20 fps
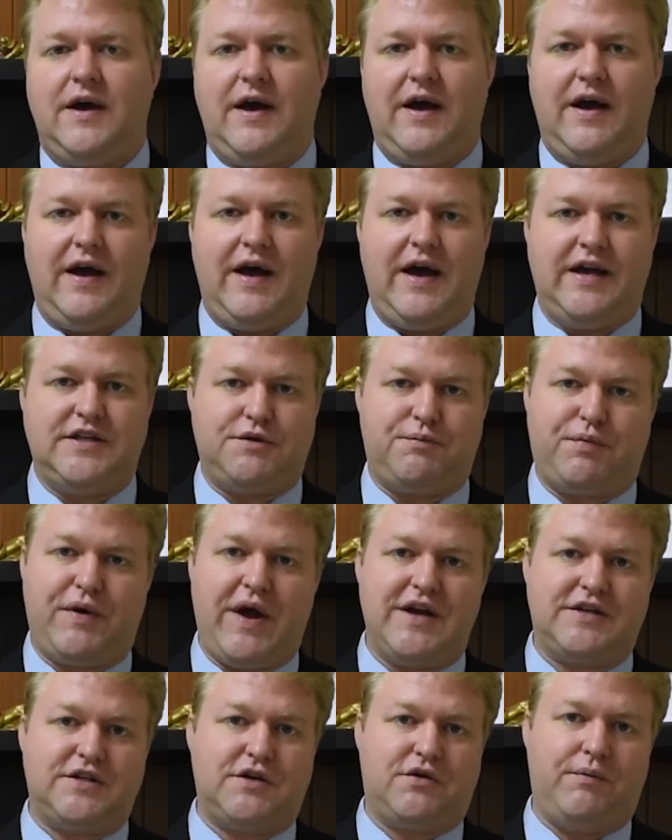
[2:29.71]
uh, as a
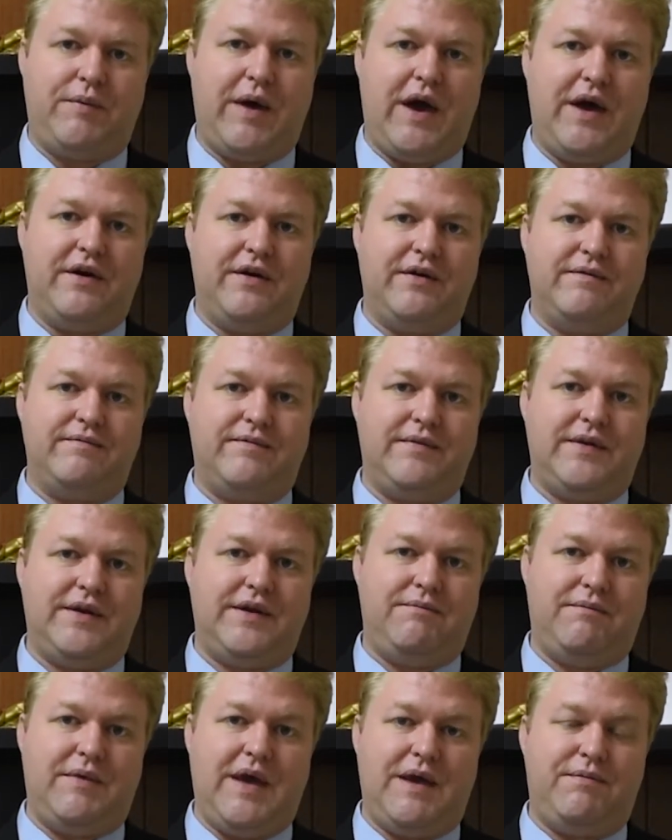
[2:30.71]
practical matter,
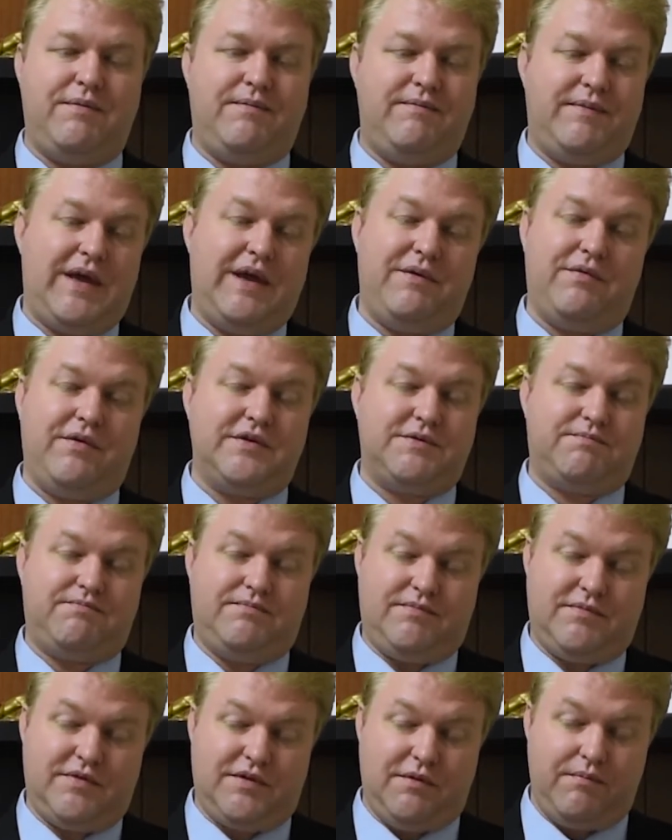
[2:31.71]
may, may re-
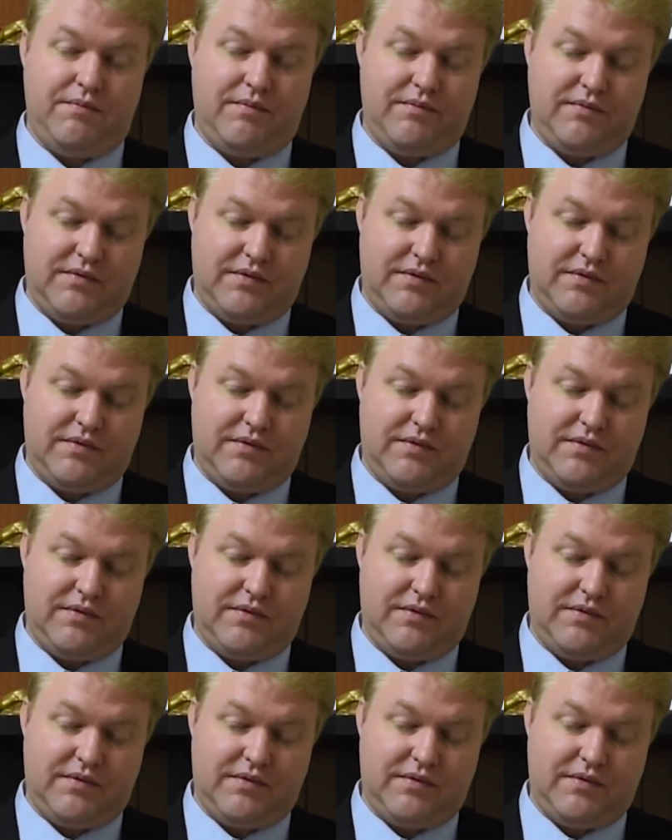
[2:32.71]
the,